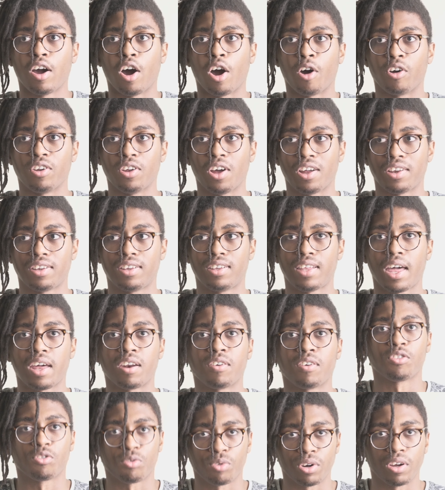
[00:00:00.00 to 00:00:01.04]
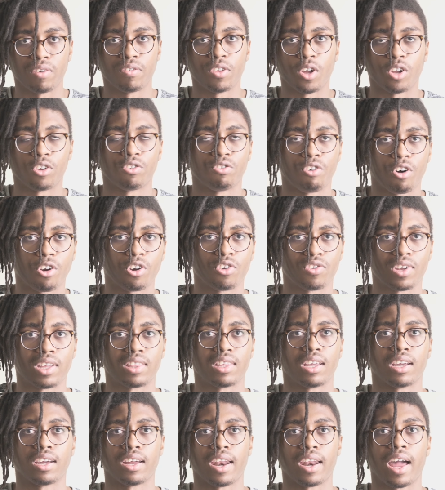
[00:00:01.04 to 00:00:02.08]
a set 3 of those photos, I
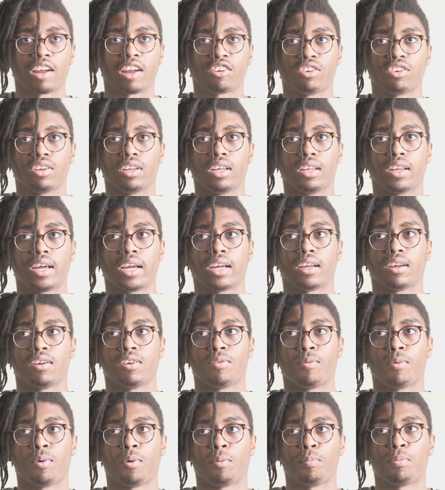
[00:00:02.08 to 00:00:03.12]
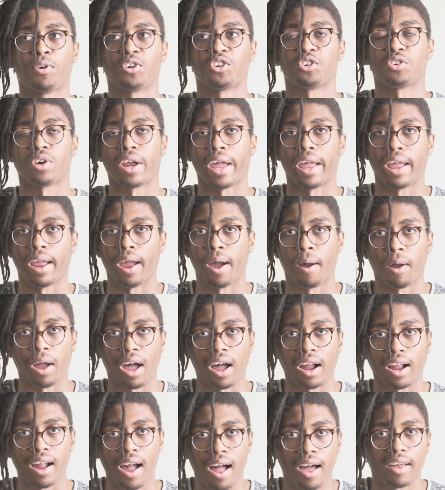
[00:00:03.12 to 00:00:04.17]
think, can actually like portray
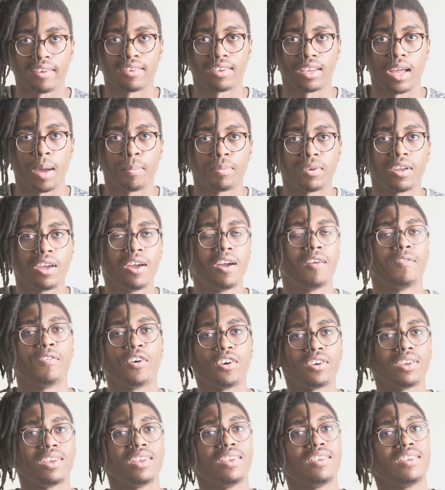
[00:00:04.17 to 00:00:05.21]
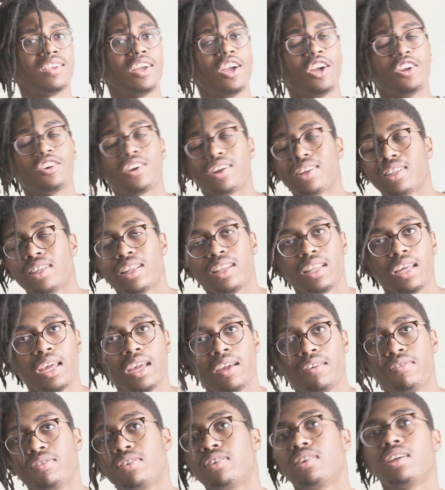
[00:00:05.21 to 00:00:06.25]
a concept, versus just the
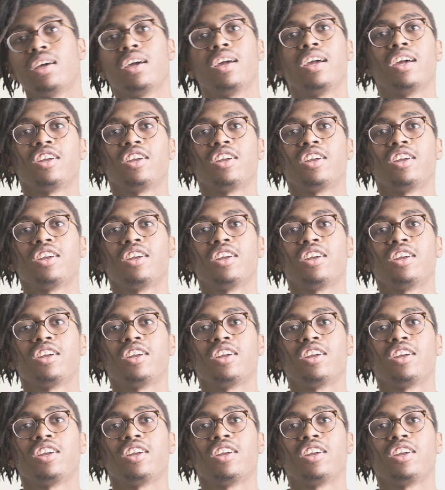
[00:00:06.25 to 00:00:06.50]
leaves,